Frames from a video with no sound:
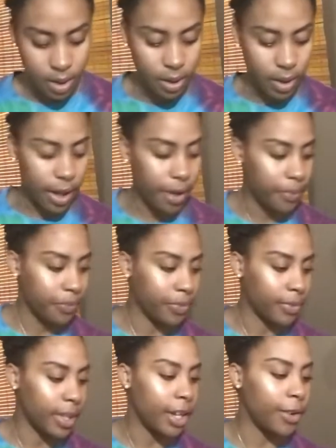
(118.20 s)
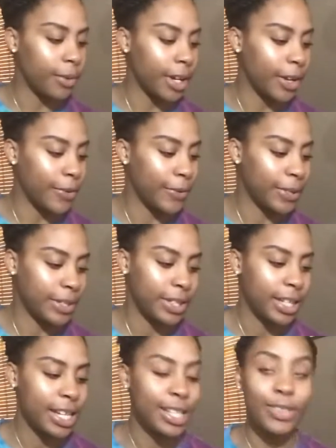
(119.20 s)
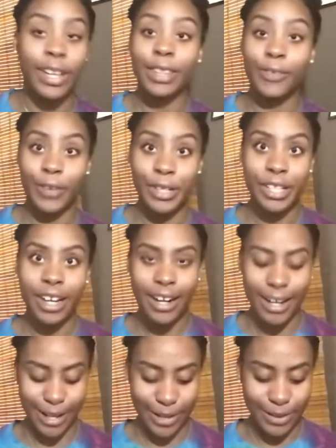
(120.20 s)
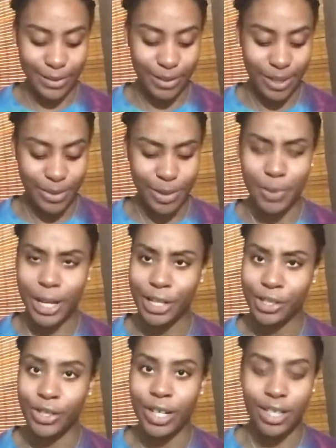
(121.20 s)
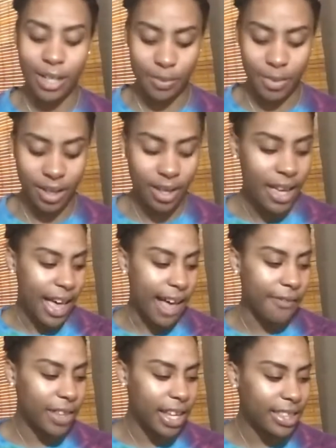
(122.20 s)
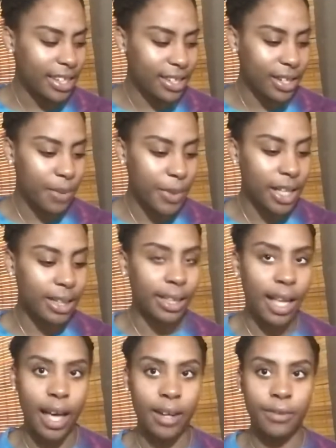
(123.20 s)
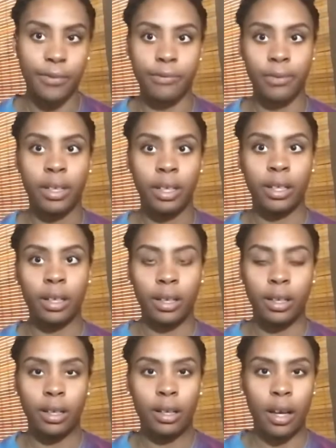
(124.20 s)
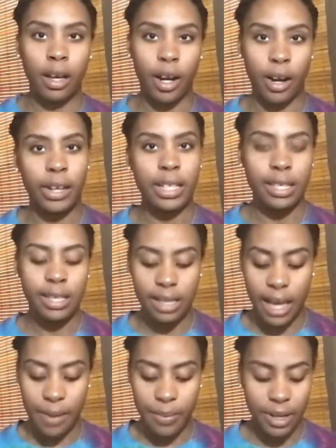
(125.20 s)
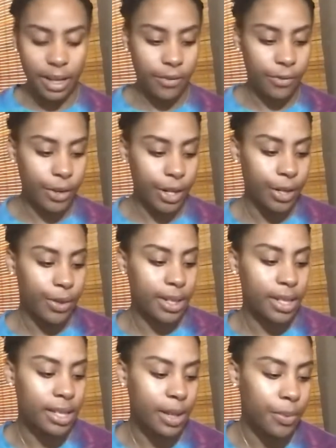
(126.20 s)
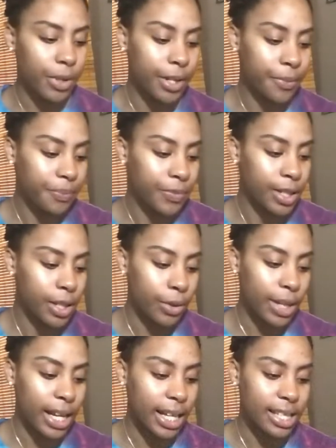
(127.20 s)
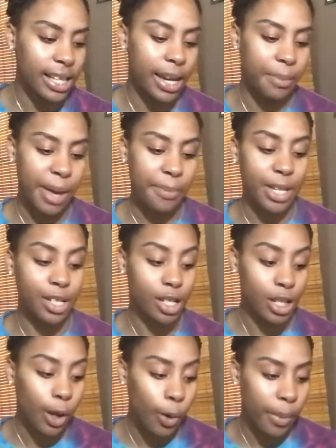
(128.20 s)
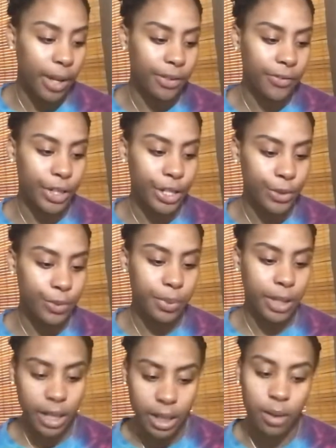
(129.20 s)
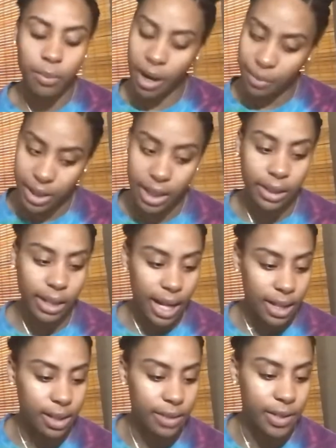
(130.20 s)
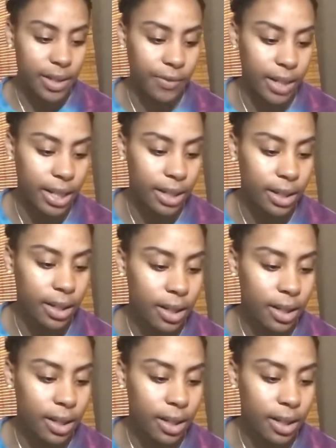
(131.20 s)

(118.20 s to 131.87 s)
Okay, here we go. So I had the first card out. It was playing tricks on me. I feel like there's going to be a lot of occurrences happening for you in December. So like I said, it might be a slow month for you, but you'll probably get a lot of stuff done.